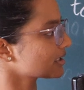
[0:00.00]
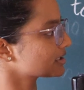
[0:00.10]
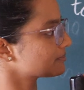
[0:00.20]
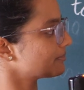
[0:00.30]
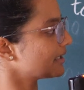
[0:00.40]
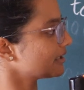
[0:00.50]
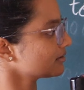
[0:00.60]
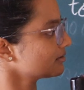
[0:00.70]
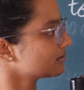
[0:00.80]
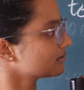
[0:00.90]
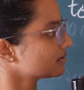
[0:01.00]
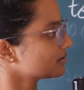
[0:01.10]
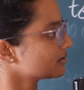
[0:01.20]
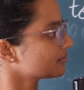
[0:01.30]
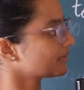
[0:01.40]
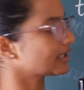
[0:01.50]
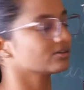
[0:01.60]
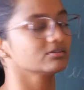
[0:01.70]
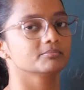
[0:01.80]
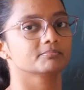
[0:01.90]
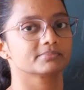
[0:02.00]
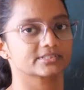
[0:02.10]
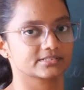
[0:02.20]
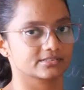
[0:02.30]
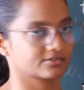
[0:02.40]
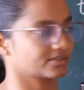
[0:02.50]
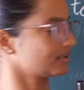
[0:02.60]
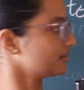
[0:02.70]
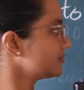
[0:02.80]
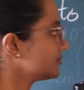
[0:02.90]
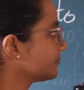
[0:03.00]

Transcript: explained by a personal trainer.